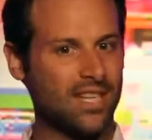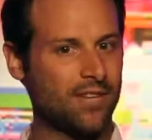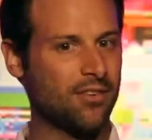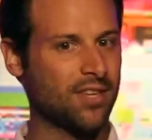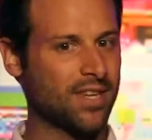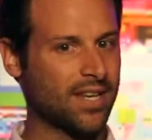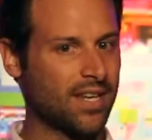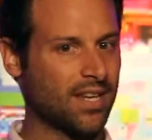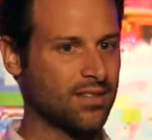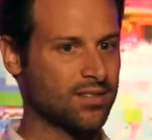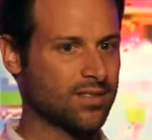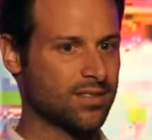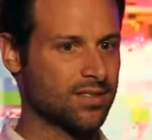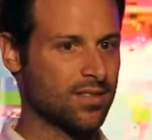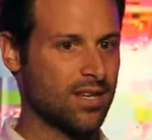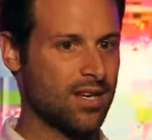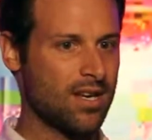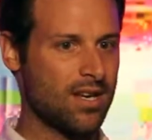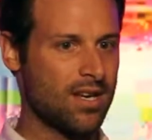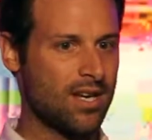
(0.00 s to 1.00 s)
and everything
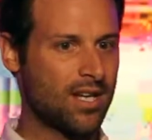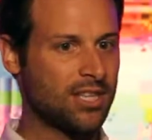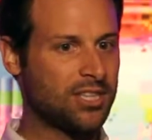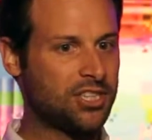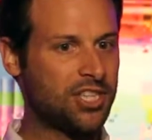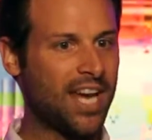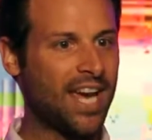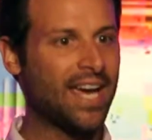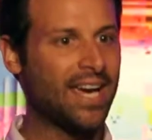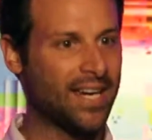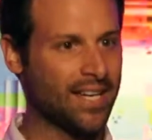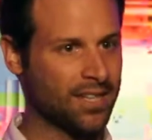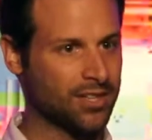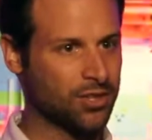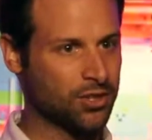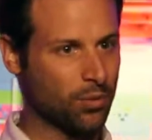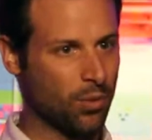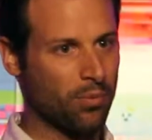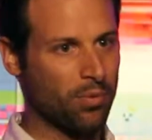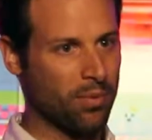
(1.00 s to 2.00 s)
else
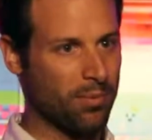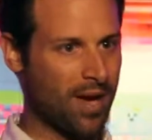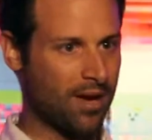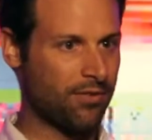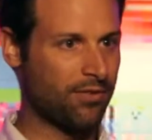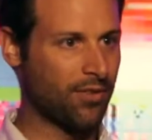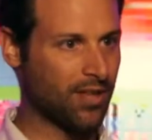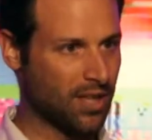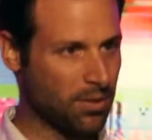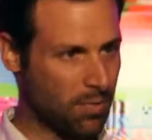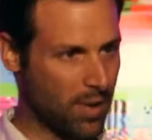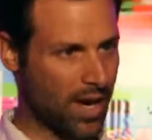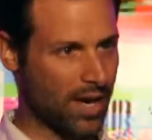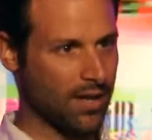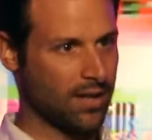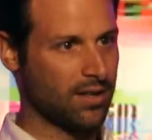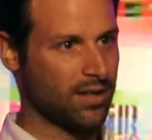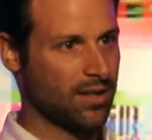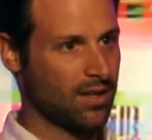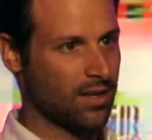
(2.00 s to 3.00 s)
changed when we met Felipe.